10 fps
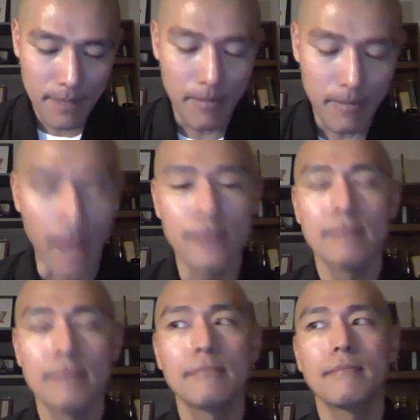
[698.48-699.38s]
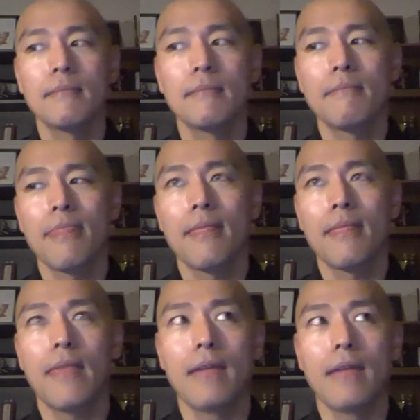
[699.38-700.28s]
but
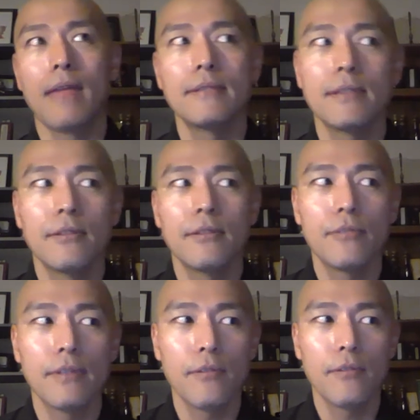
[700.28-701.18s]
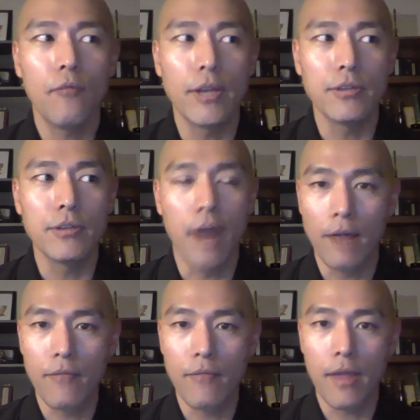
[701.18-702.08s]
then when you're
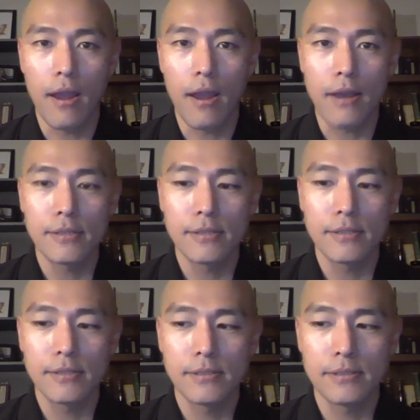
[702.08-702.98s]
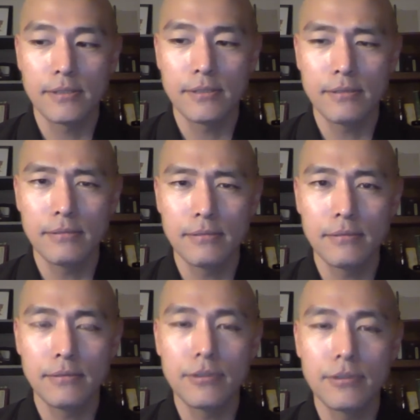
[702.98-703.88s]
out there,
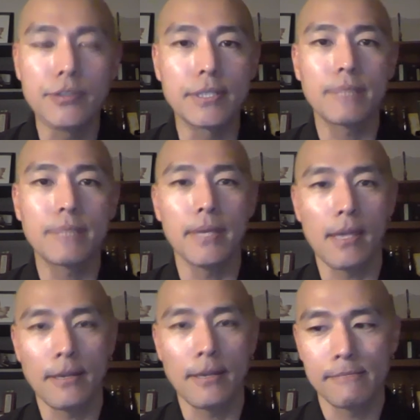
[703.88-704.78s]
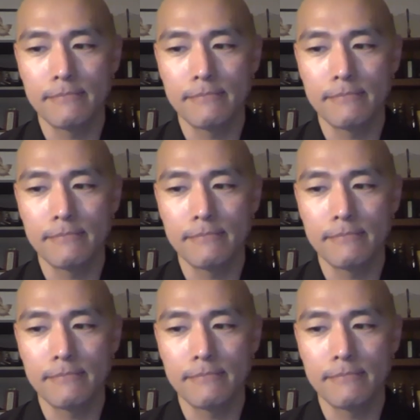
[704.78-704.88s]
food speaking,